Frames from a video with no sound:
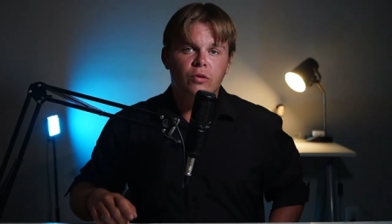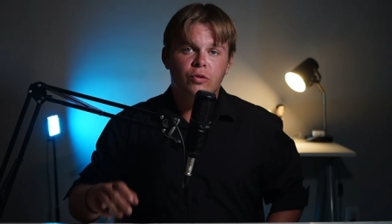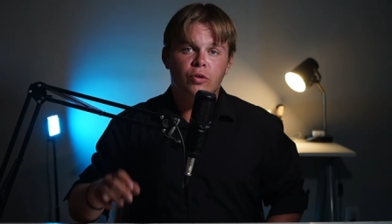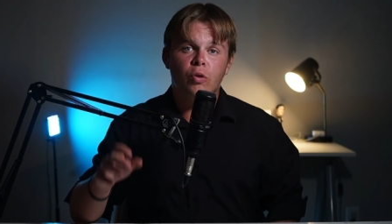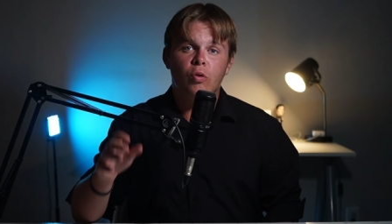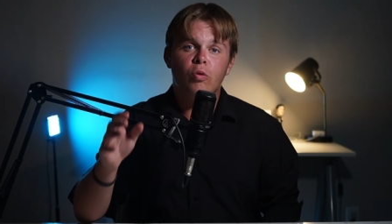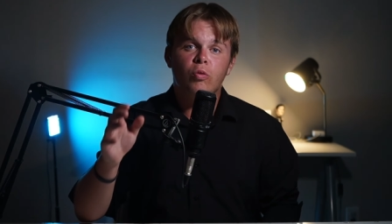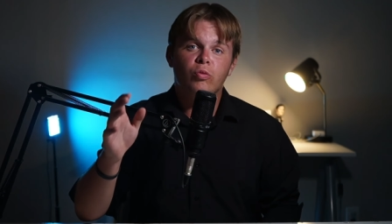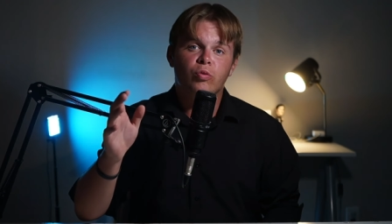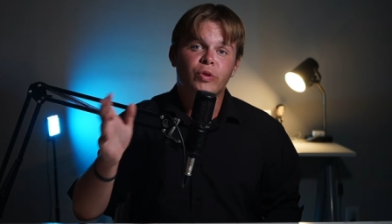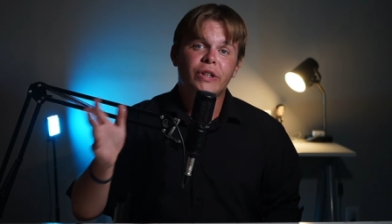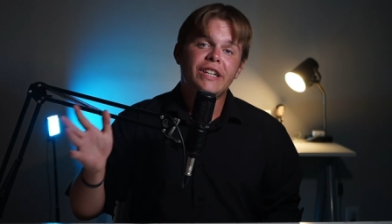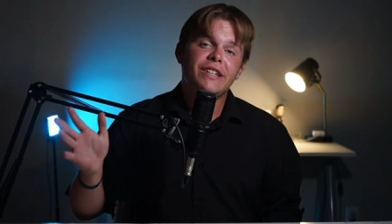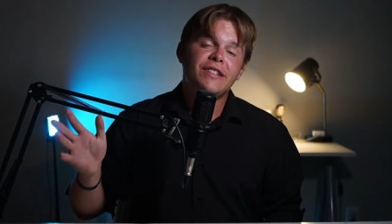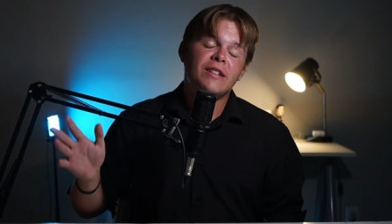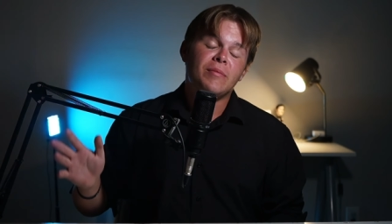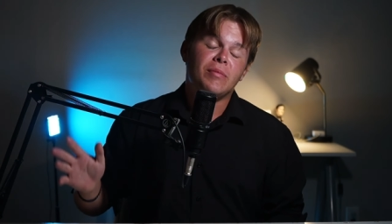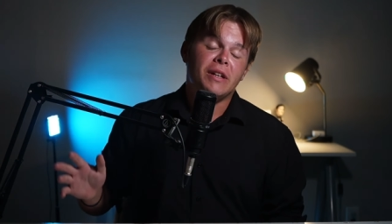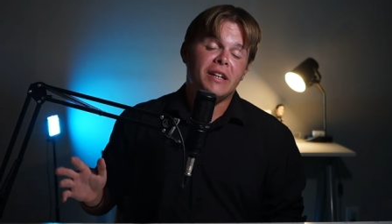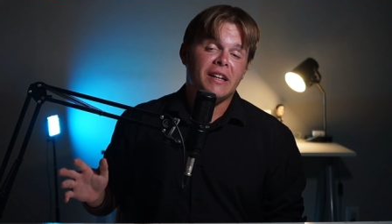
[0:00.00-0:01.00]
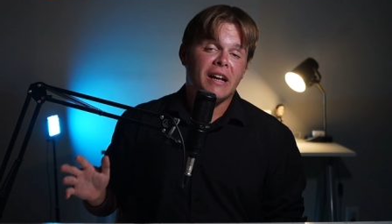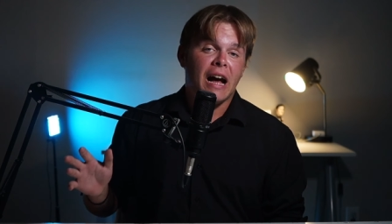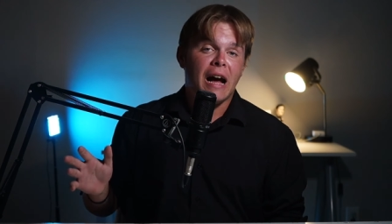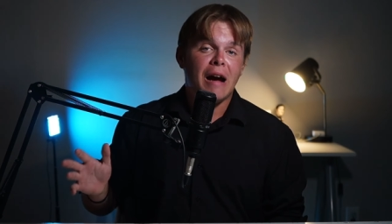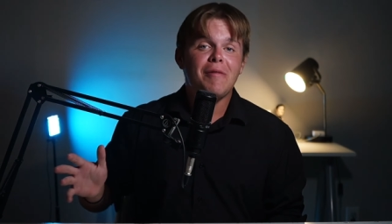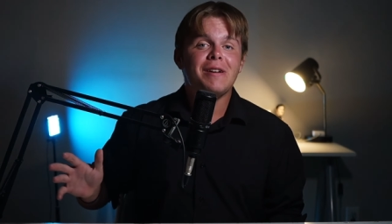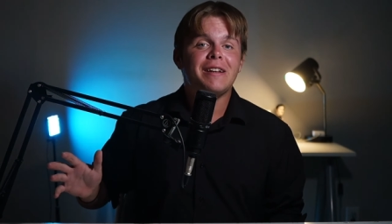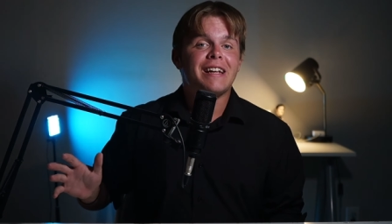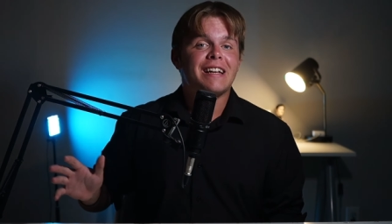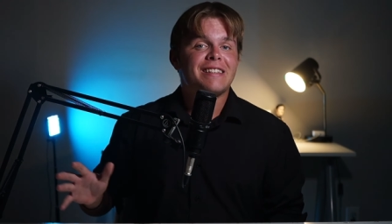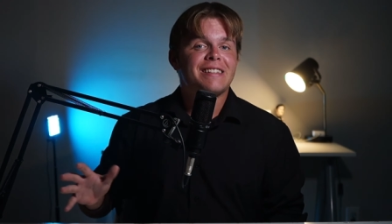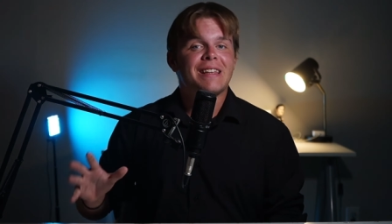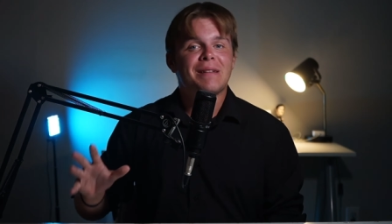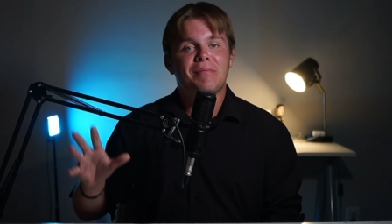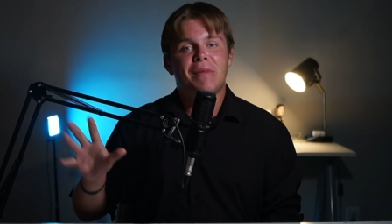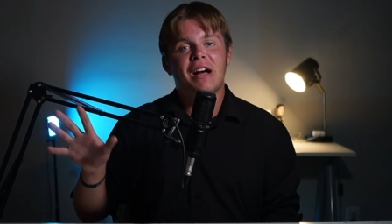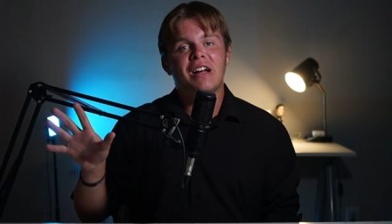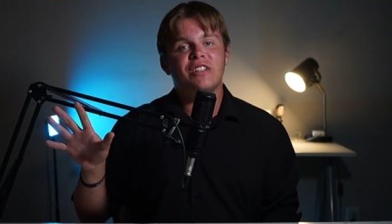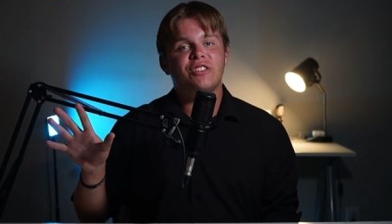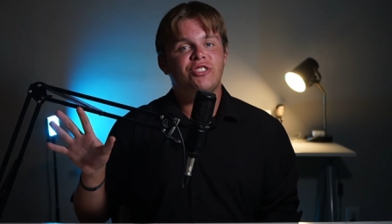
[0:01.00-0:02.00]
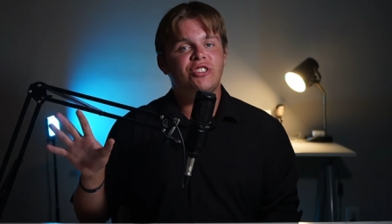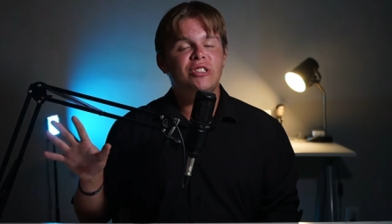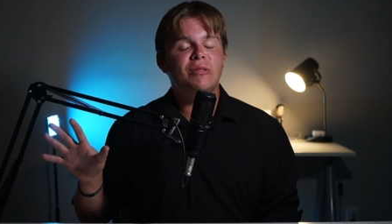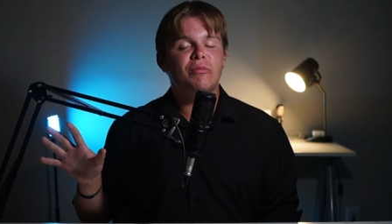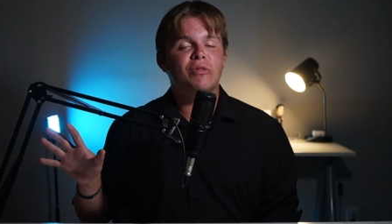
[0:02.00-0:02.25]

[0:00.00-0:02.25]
So, reasonably, I would guess that Miles G.